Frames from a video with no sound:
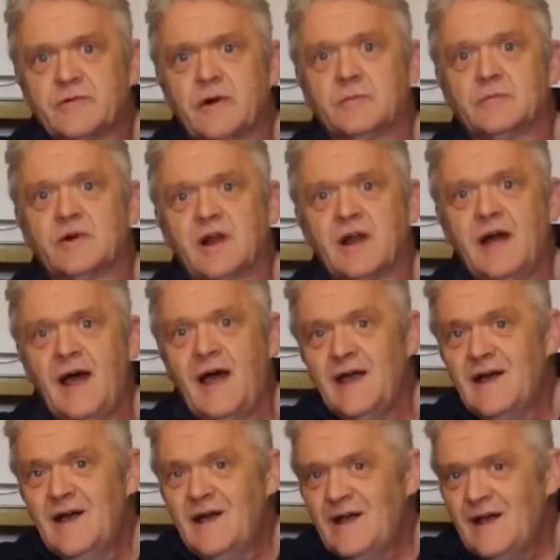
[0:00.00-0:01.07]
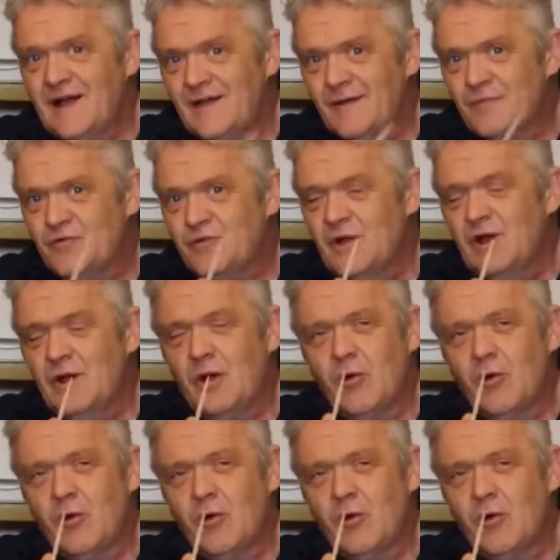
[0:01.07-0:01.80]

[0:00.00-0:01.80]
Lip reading: up from clay, and